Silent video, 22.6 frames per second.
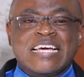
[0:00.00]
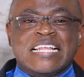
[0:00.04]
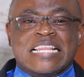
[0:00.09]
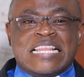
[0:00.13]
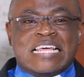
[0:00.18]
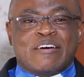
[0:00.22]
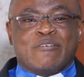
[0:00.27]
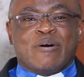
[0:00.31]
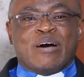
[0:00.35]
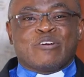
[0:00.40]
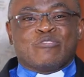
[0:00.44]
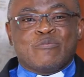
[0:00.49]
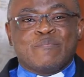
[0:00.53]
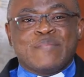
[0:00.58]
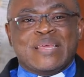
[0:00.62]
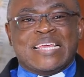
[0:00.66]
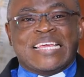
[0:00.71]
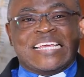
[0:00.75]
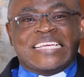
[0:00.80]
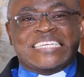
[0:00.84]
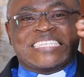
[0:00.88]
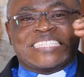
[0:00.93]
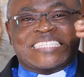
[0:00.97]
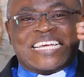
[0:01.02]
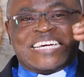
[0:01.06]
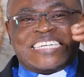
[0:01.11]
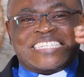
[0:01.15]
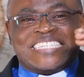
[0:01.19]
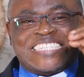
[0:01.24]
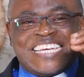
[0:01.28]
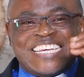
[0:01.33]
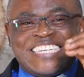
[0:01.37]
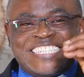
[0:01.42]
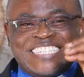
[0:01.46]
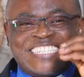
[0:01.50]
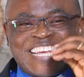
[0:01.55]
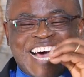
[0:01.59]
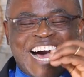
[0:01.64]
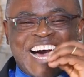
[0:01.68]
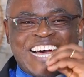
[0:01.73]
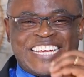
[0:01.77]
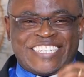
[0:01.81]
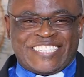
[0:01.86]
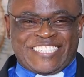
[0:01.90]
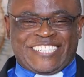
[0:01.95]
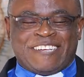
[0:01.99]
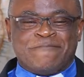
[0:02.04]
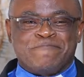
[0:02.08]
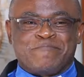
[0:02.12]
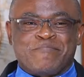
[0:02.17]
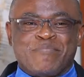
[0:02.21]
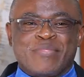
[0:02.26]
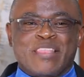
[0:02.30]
They were to be his successors.